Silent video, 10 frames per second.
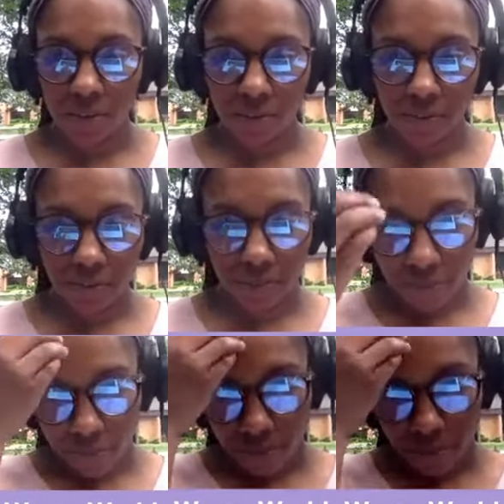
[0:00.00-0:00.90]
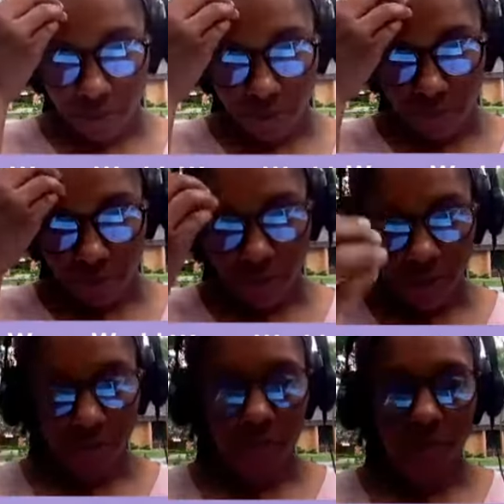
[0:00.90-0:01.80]

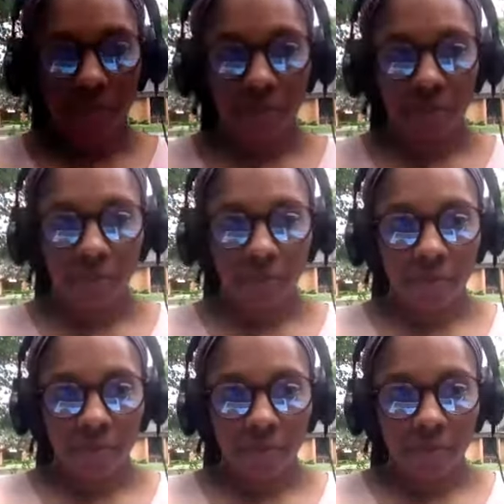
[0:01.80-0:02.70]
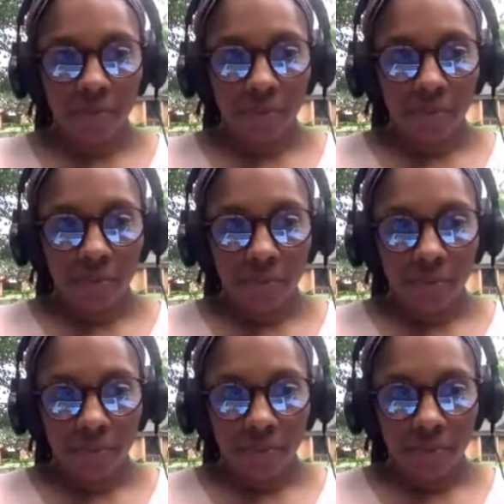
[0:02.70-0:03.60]

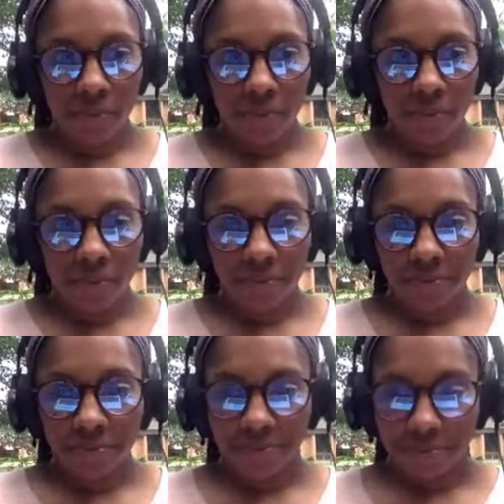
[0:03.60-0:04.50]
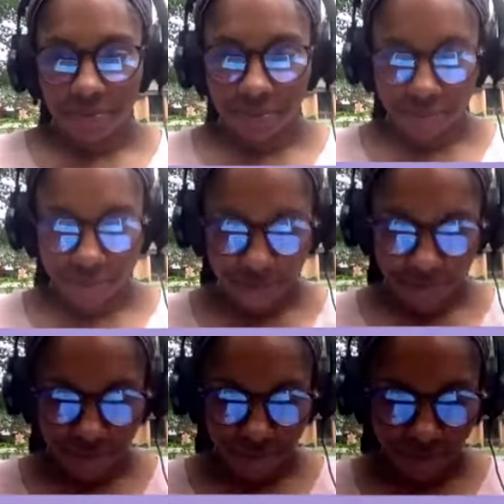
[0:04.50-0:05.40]

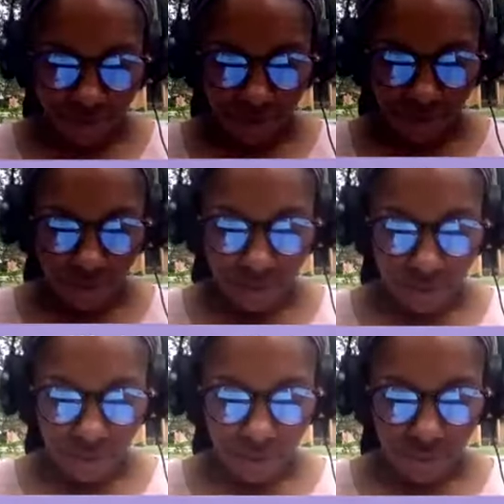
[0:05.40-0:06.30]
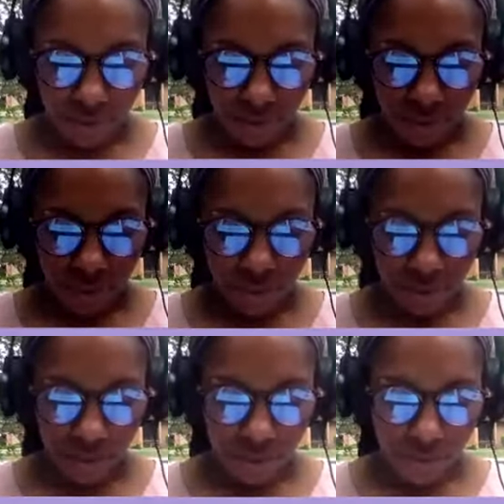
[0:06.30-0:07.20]

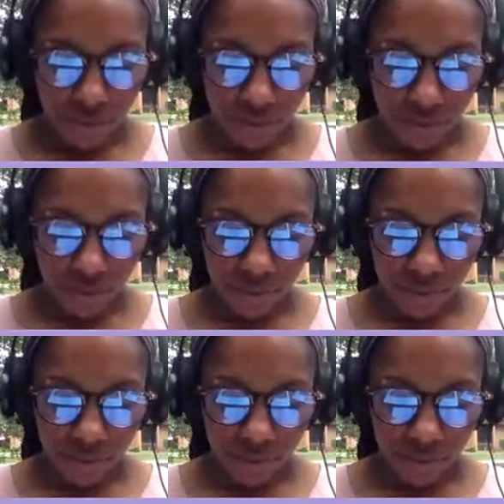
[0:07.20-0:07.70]
Nobody speaks.